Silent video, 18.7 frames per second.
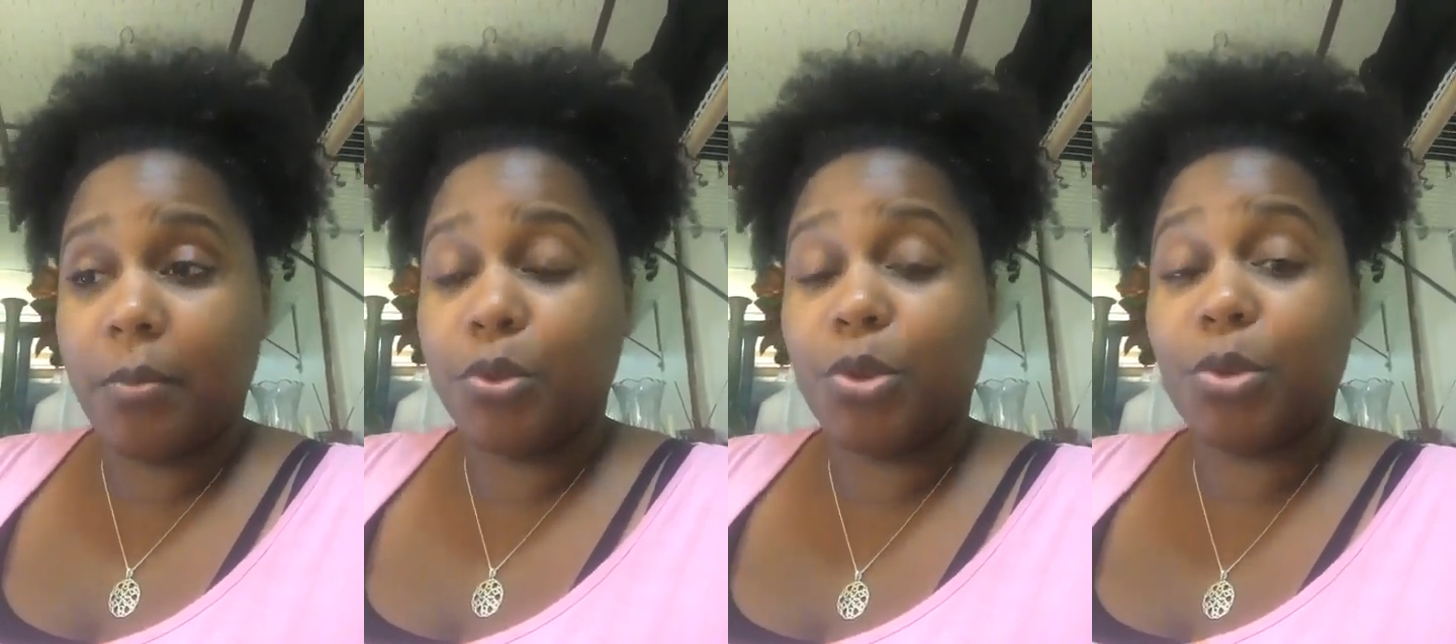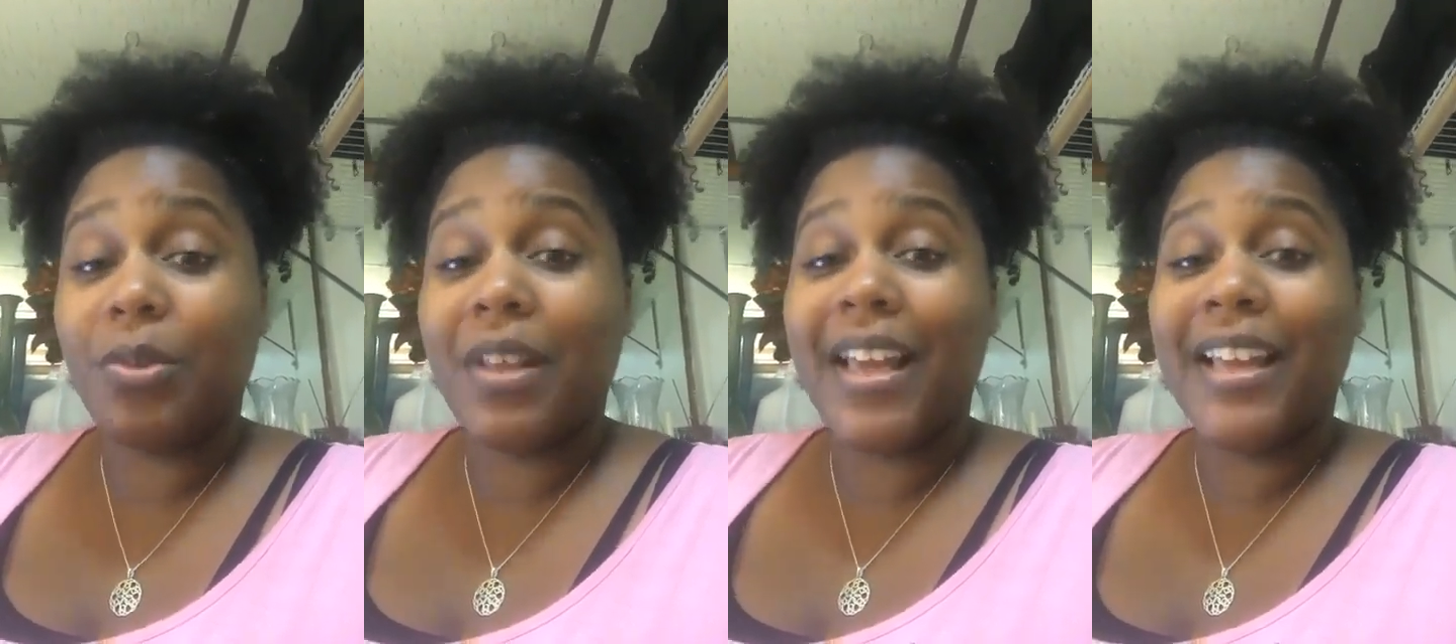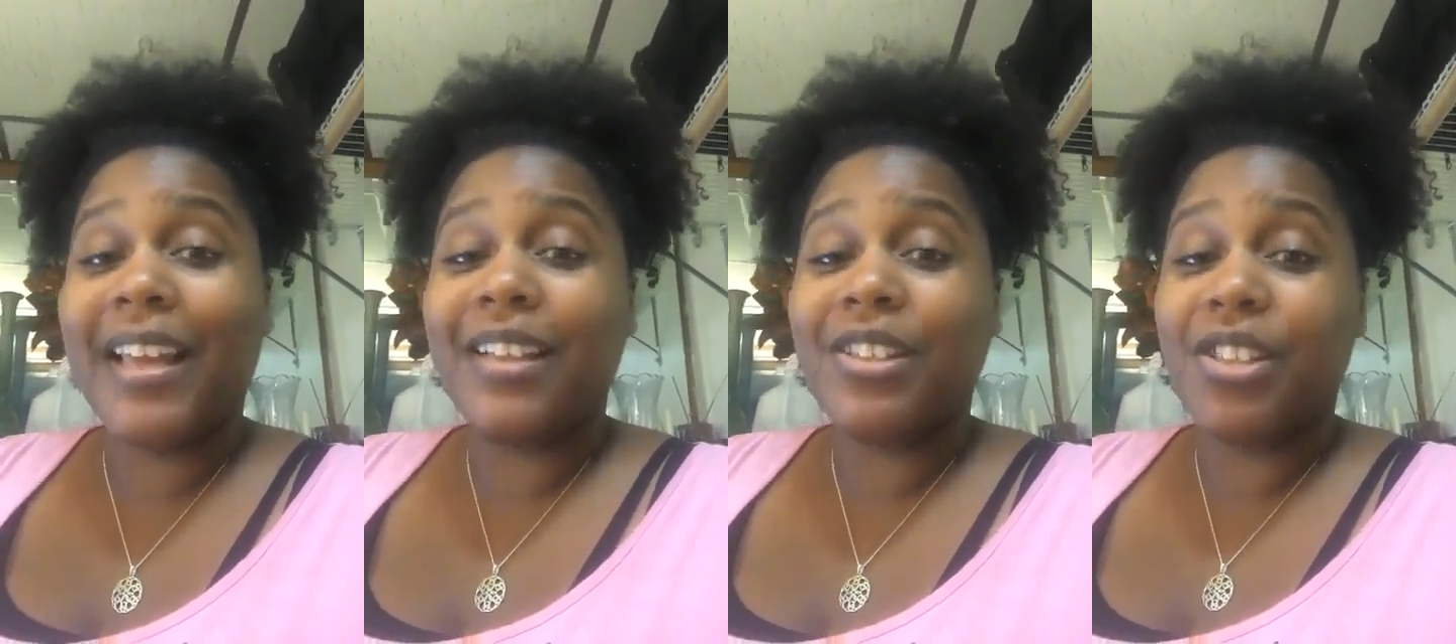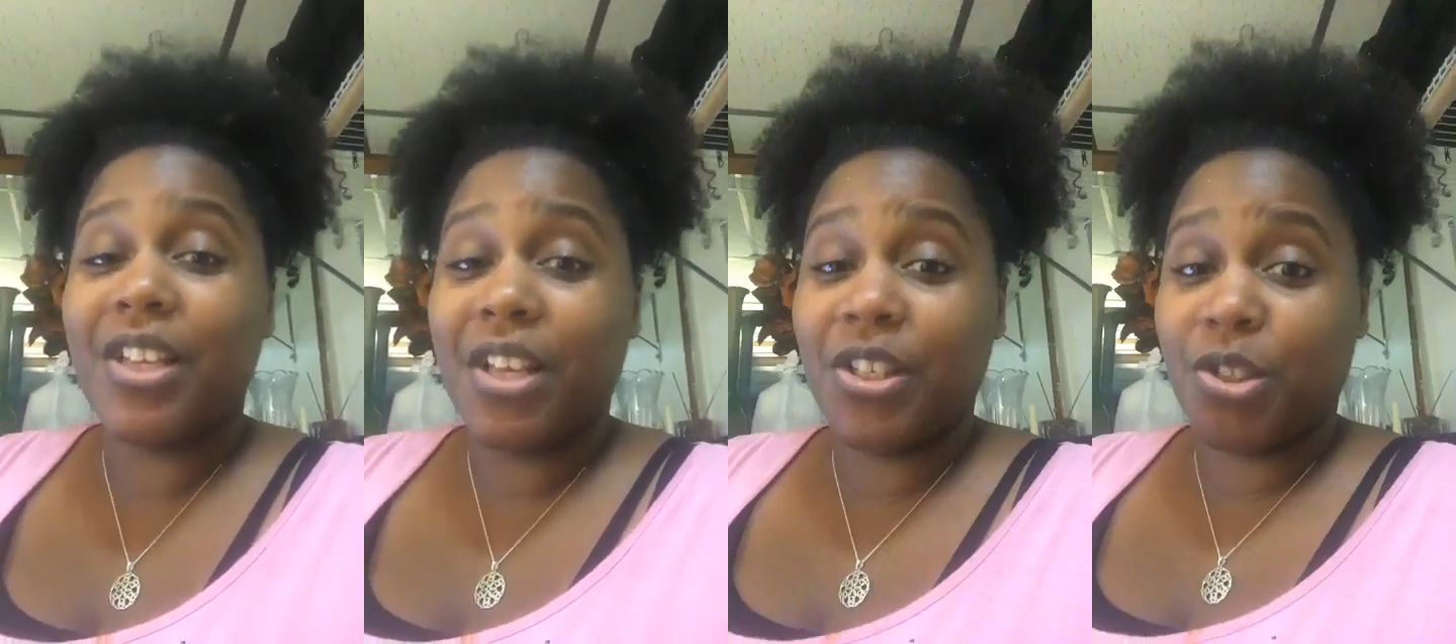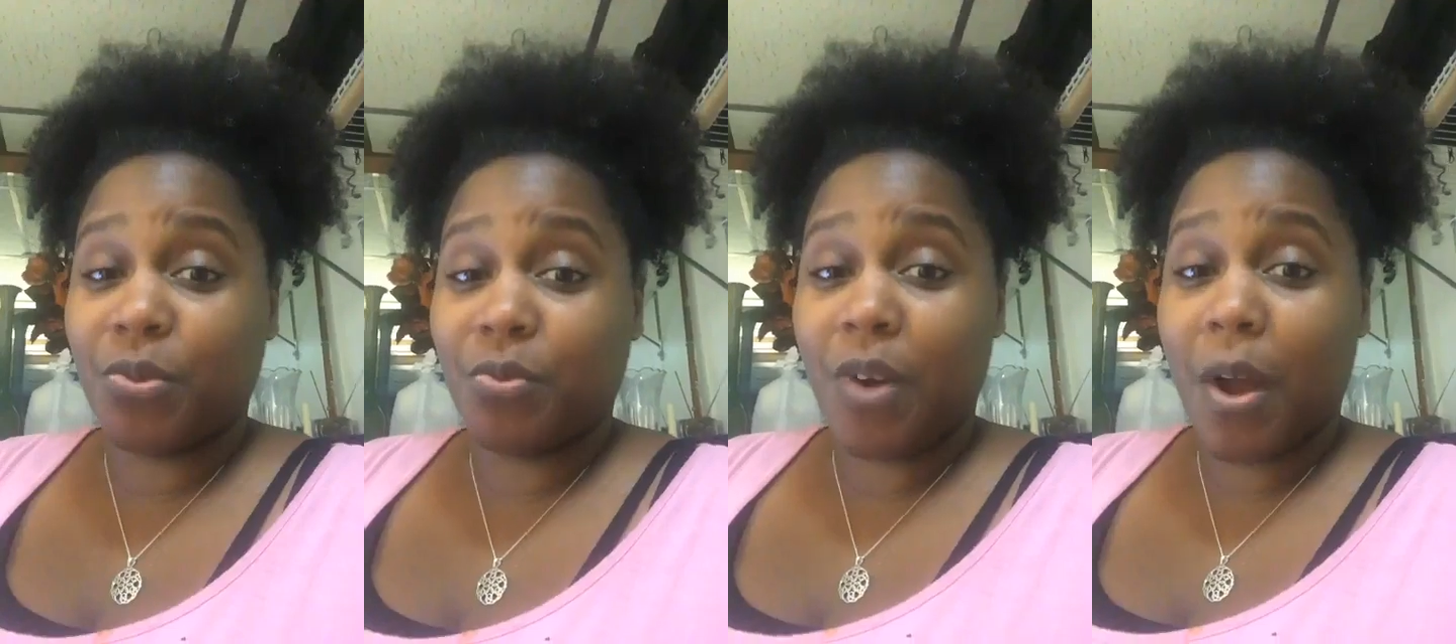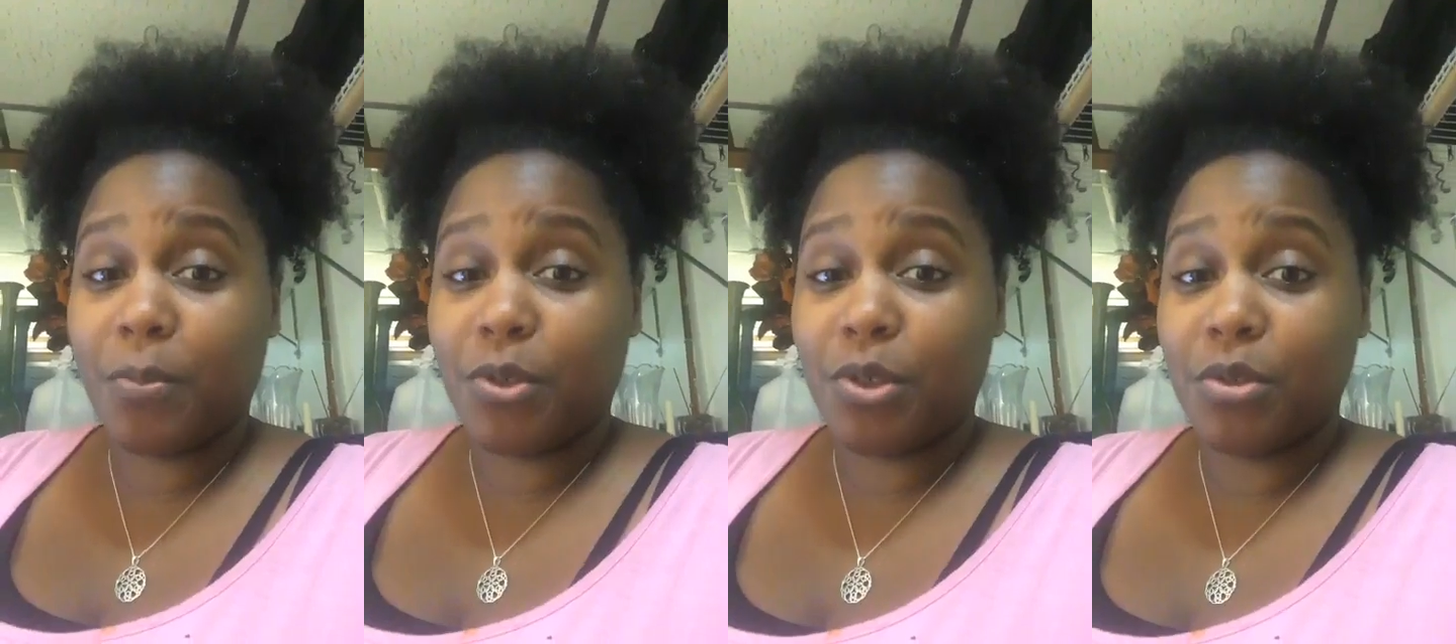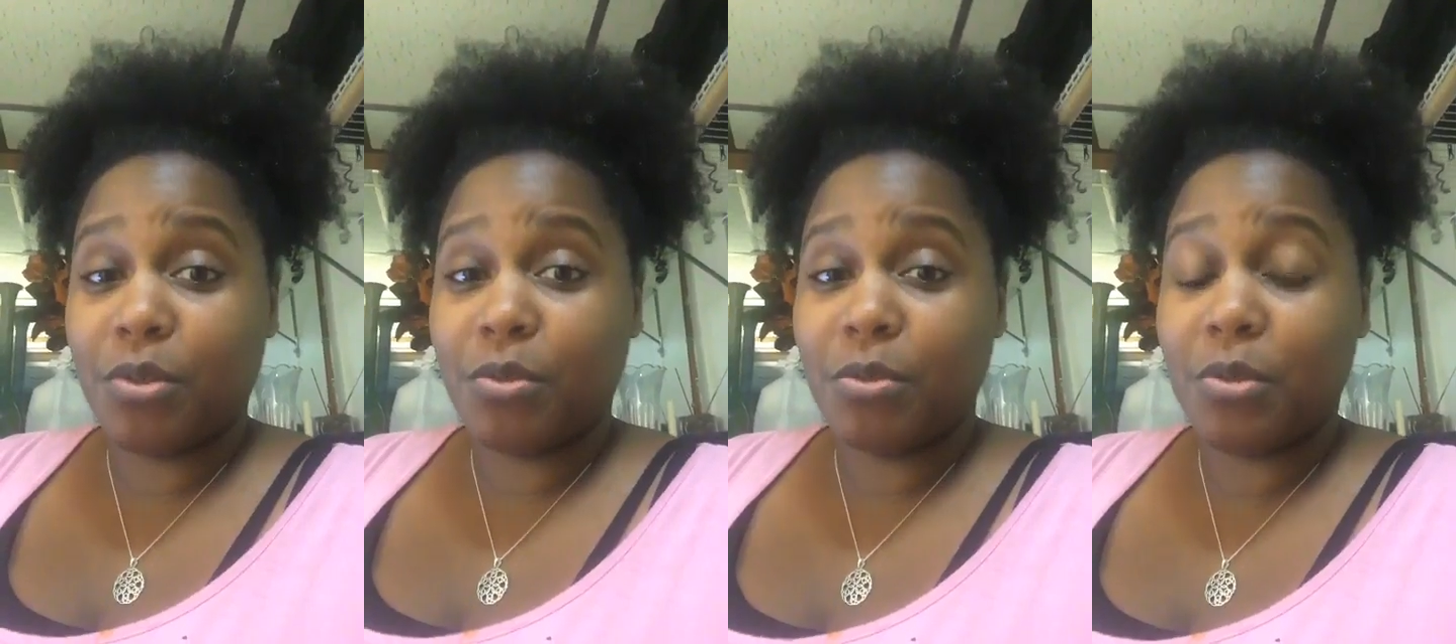Do they get to
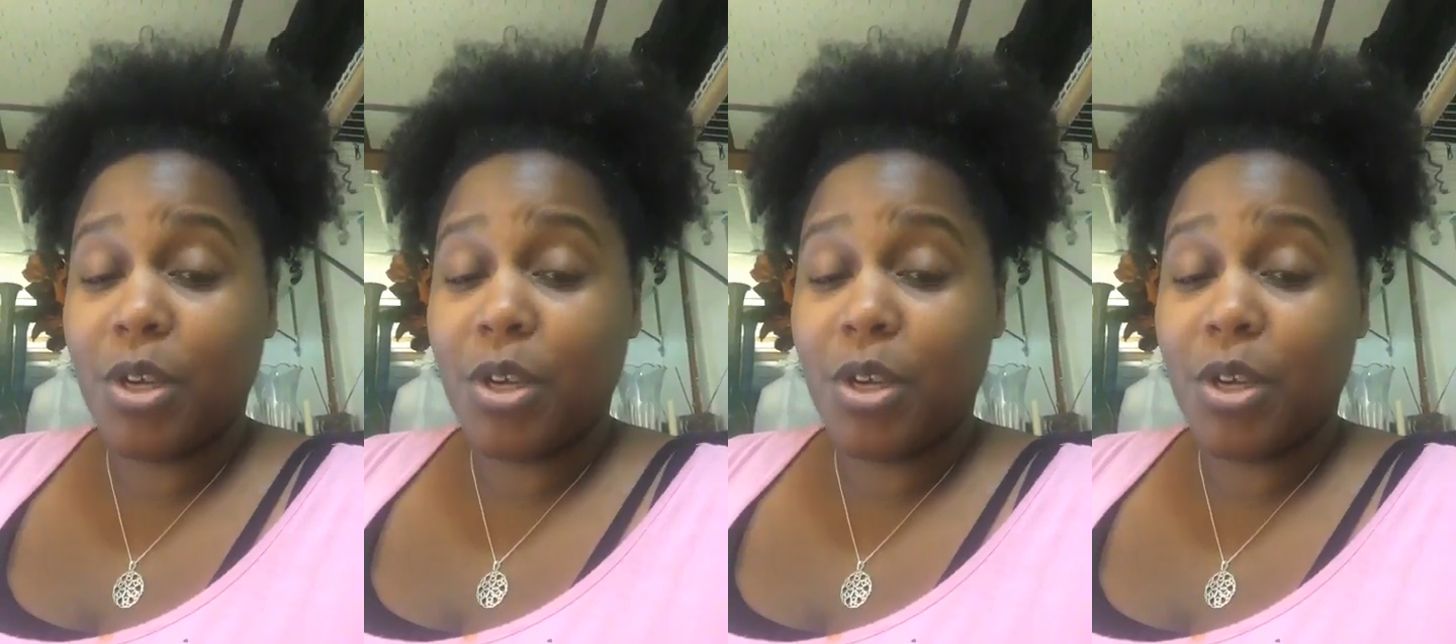interrupt you?